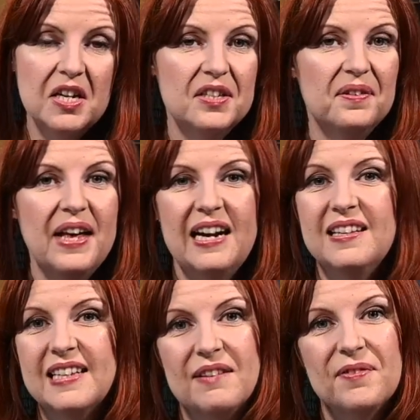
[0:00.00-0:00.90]
So that
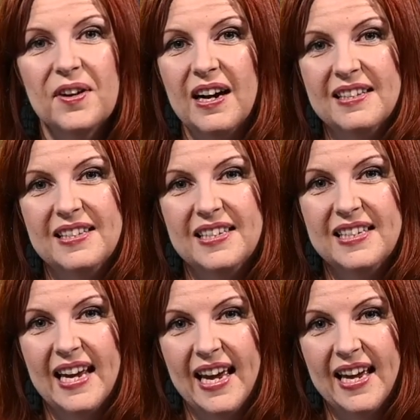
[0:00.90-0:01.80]
is it for us
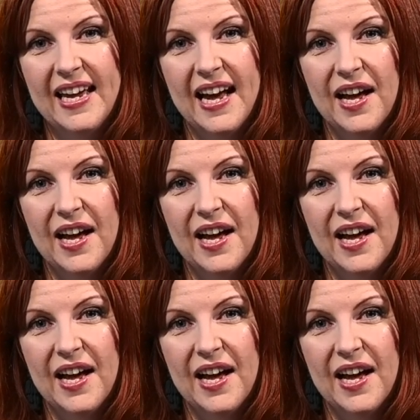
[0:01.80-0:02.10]
today.